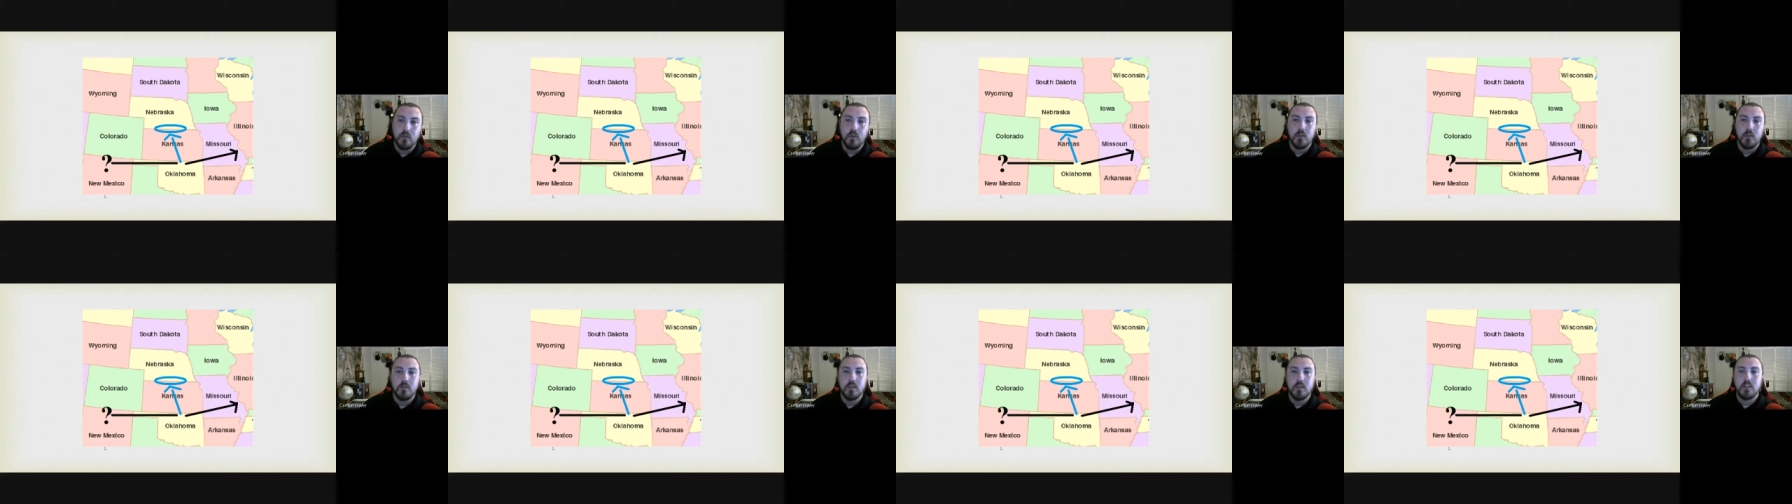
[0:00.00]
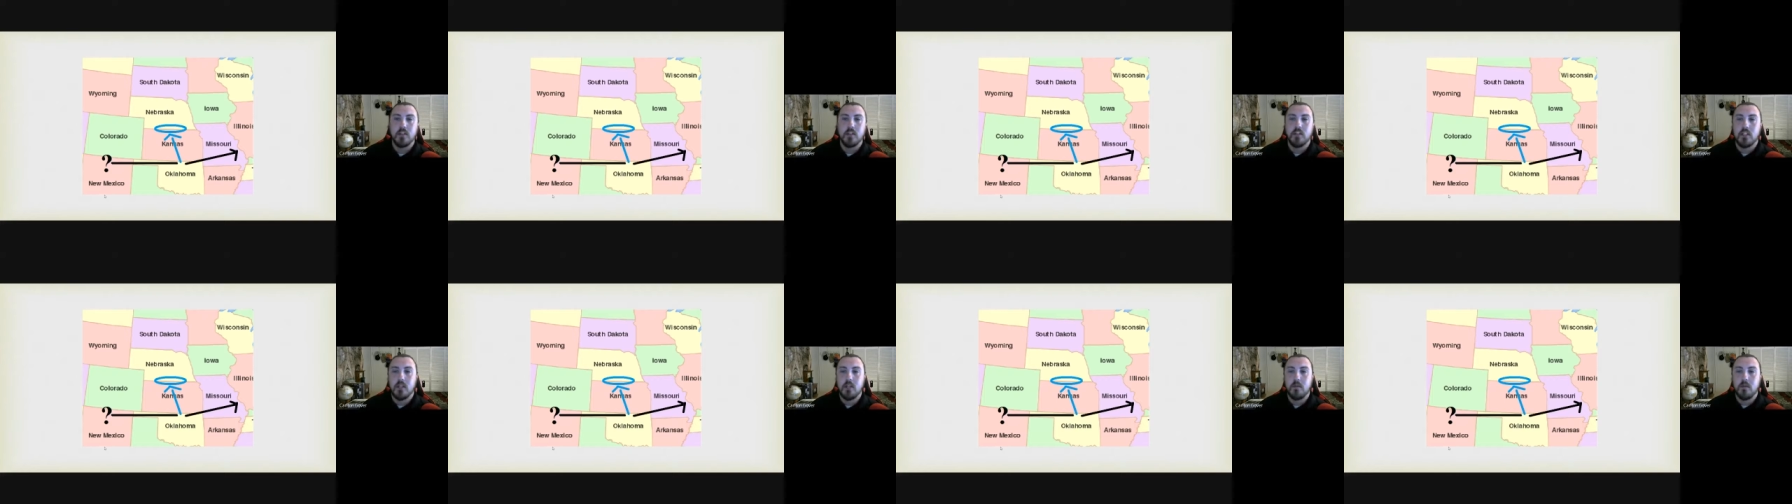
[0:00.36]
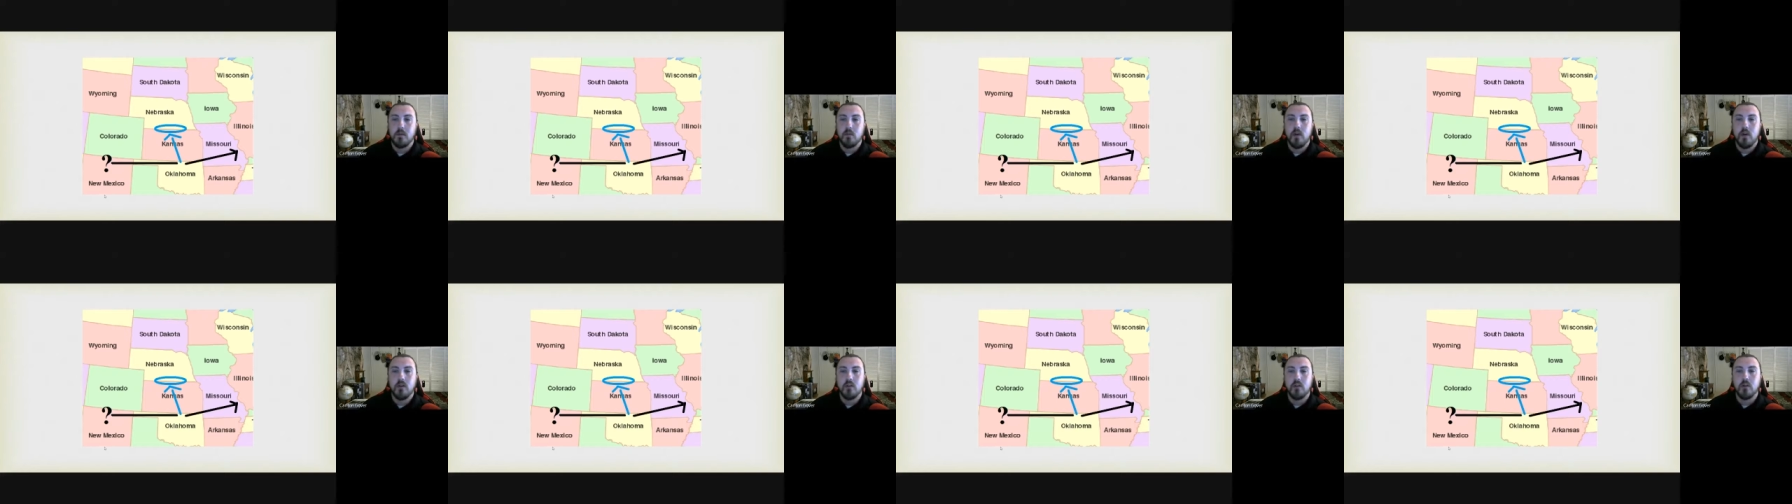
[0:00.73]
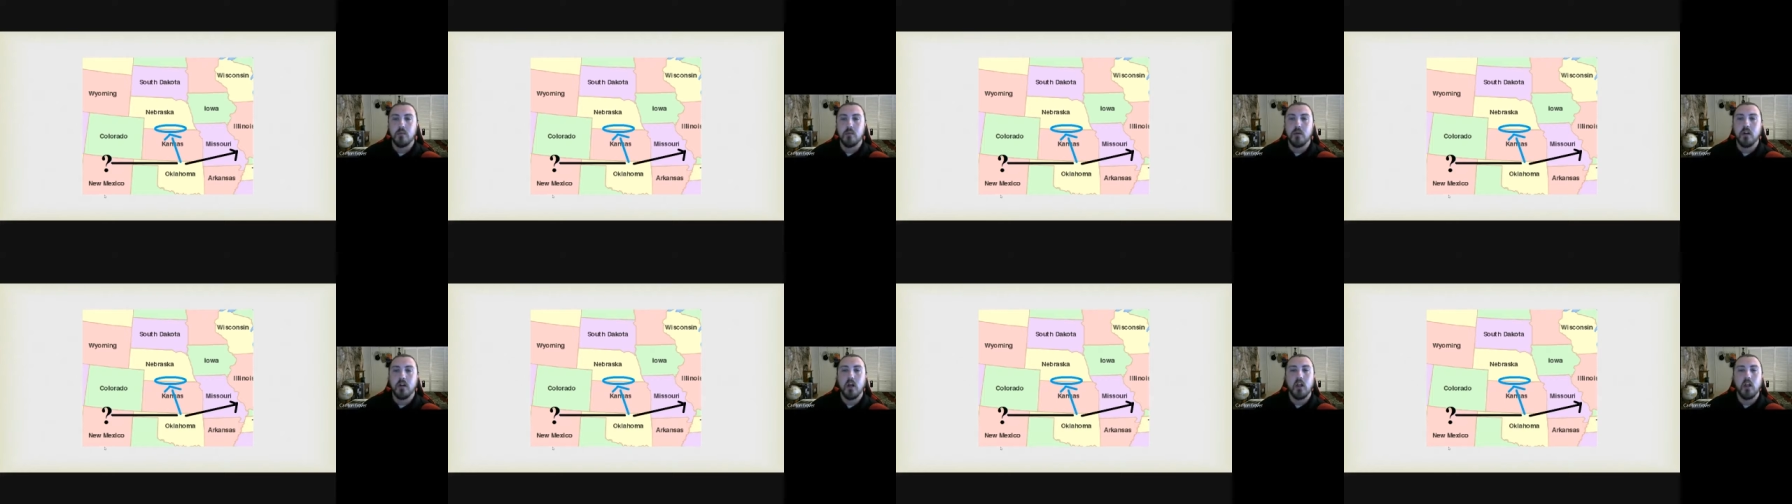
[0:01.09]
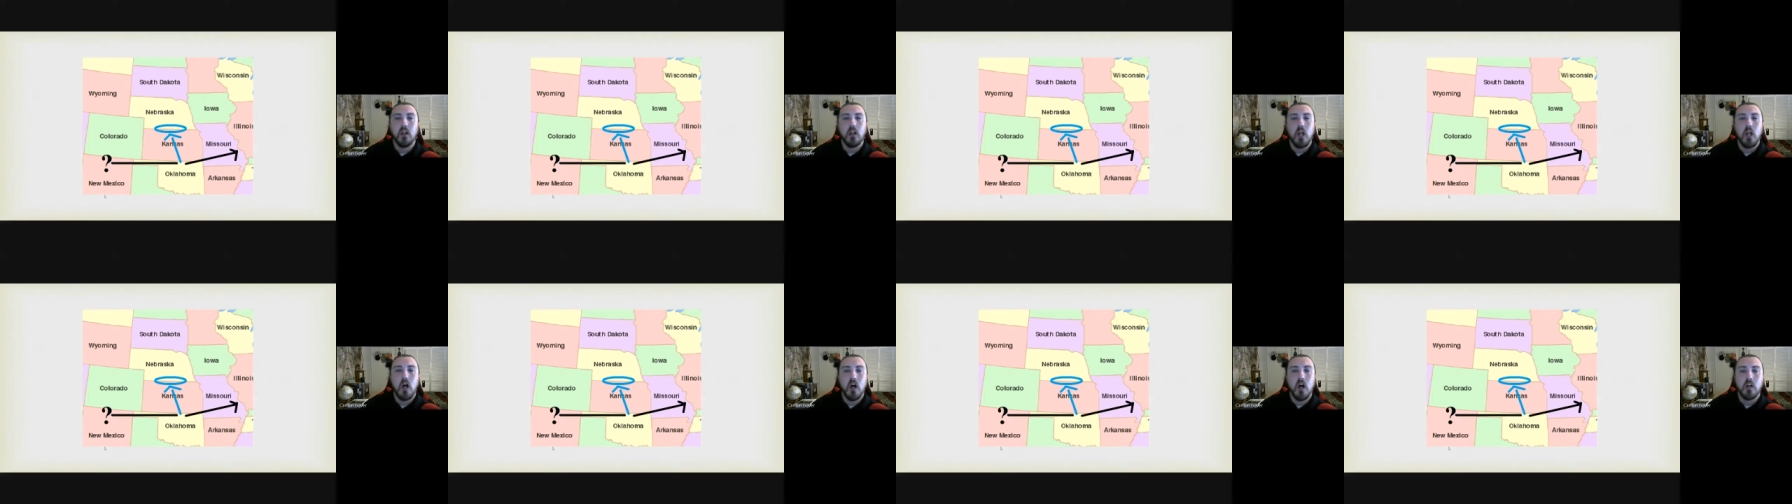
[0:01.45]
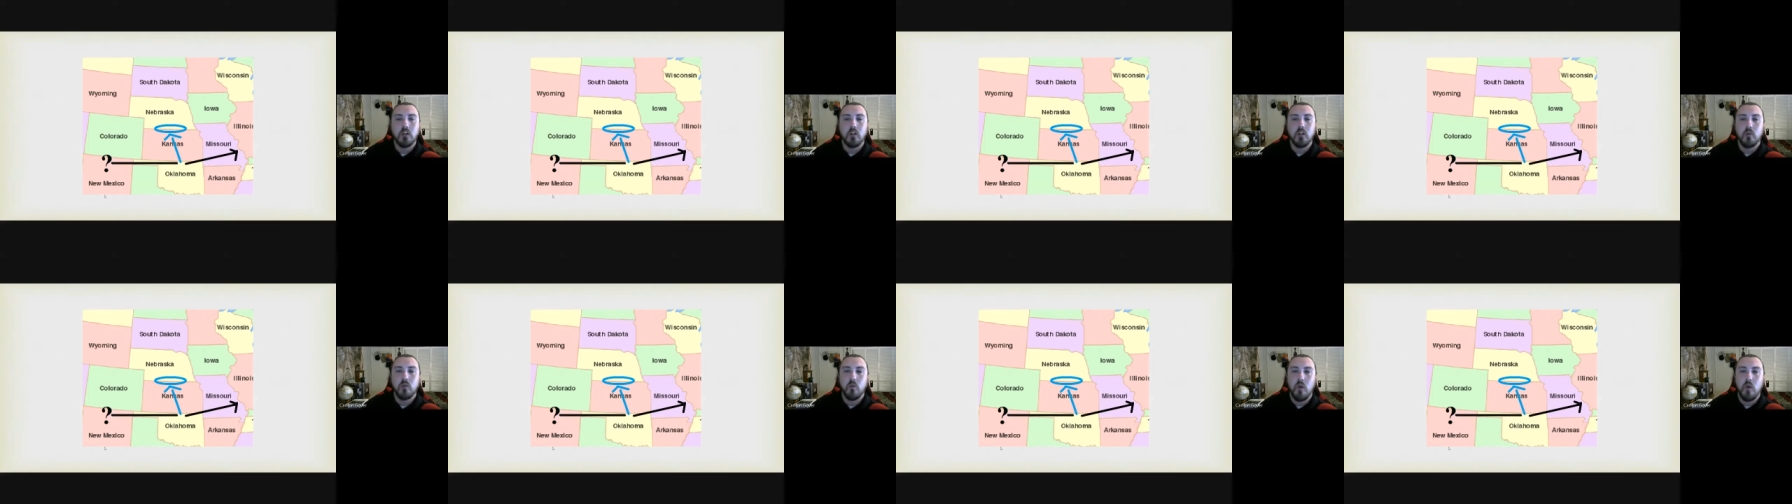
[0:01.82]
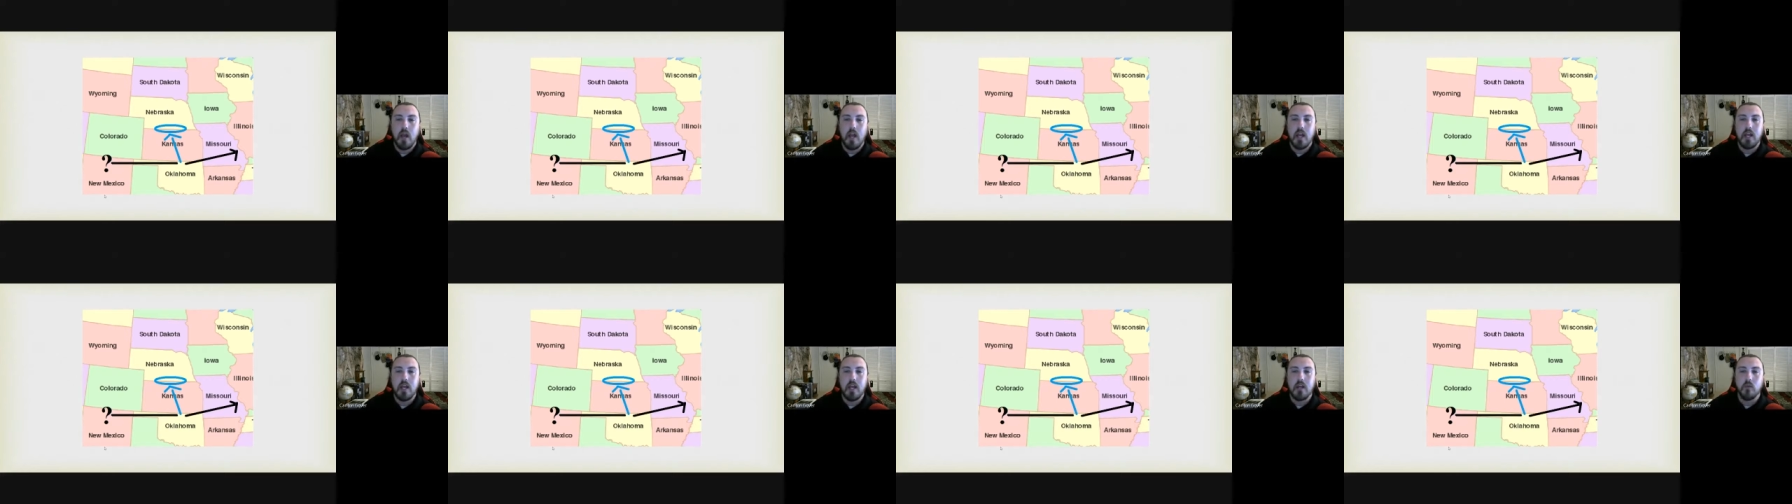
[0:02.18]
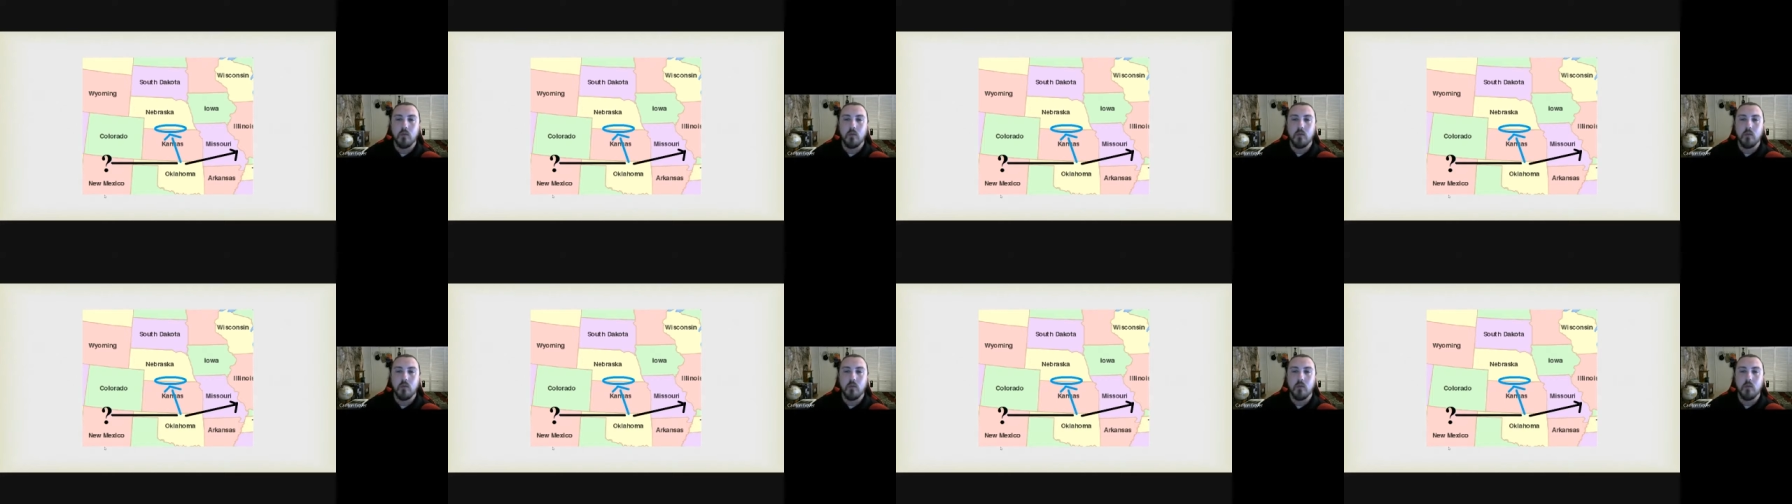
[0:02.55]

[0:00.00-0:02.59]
Mississippi River. But along the way,